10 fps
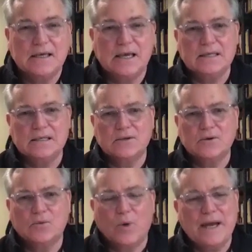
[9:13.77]
And
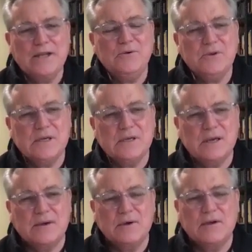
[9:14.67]
why do you think
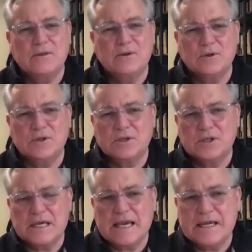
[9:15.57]

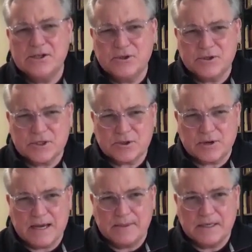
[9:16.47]
the end you're
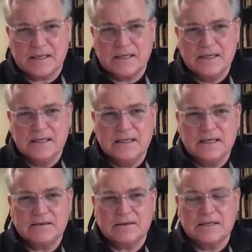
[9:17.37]
describing,
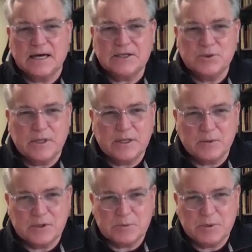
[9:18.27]
God dwelling
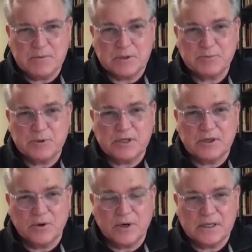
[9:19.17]
with his people, is pretty
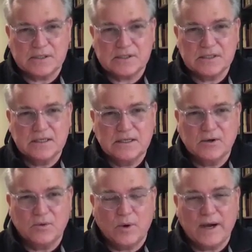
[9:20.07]
glorious?
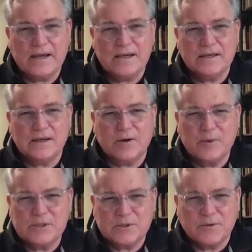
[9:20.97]
Why are
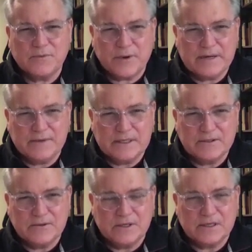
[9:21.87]
we so afraid of it,
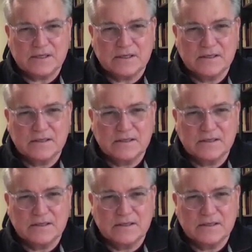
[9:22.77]
do you think?